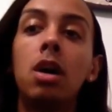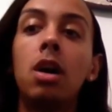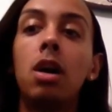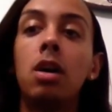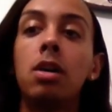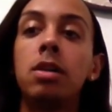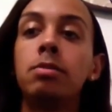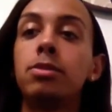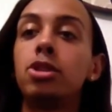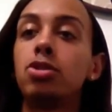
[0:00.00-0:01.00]

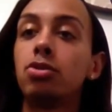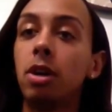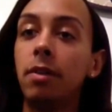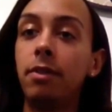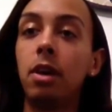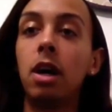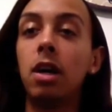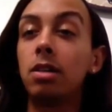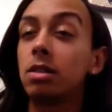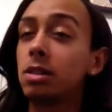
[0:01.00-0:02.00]
I'm sure I
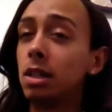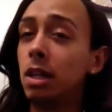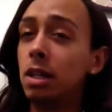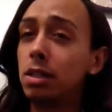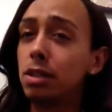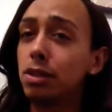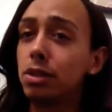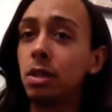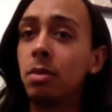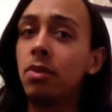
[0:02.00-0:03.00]
forgot to answer
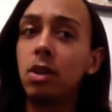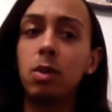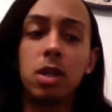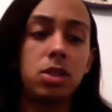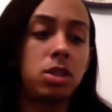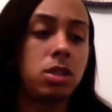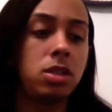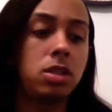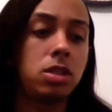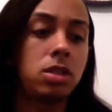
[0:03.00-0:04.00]
some of the
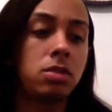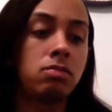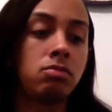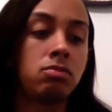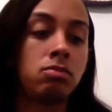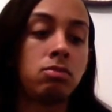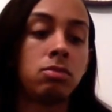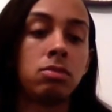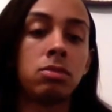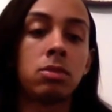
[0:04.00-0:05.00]
questions.
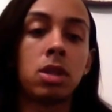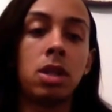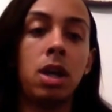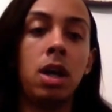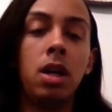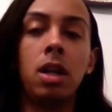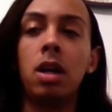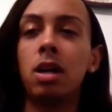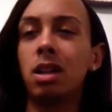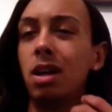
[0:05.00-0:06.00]
Because I got, like,
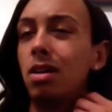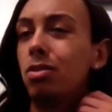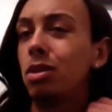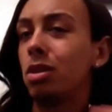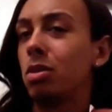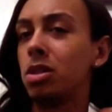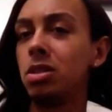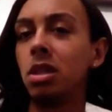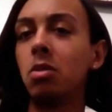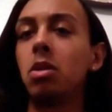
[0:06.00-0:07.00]
a lot of weird
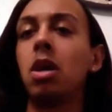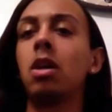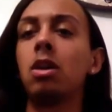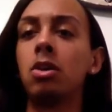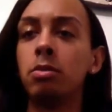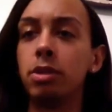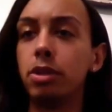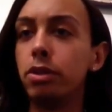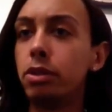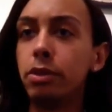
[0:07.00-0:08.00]
questions, like, what kind of combs do
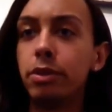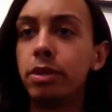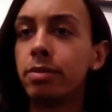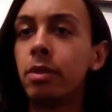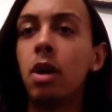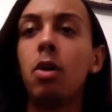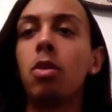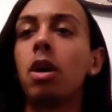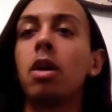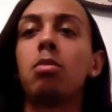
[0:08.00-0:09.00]
you use?
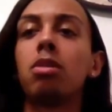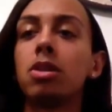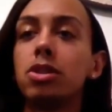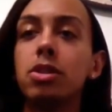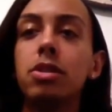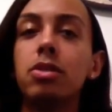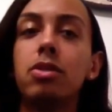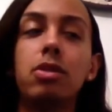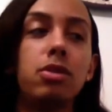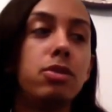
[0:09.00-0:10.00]
What kind of brushes do you
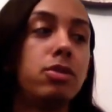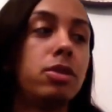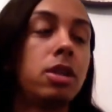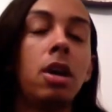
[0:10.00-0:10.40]
use?